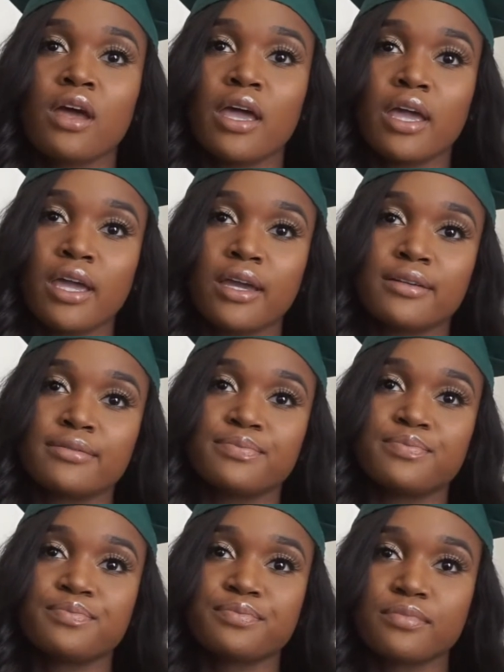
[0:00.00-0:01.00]

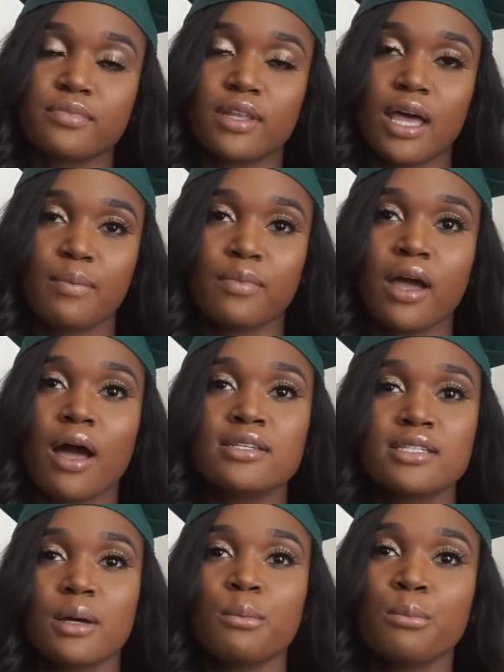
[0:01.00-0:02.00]
And that
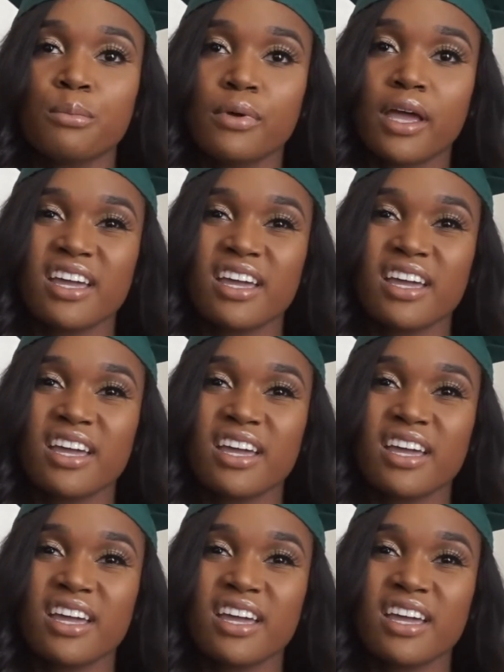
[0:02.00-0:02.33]
some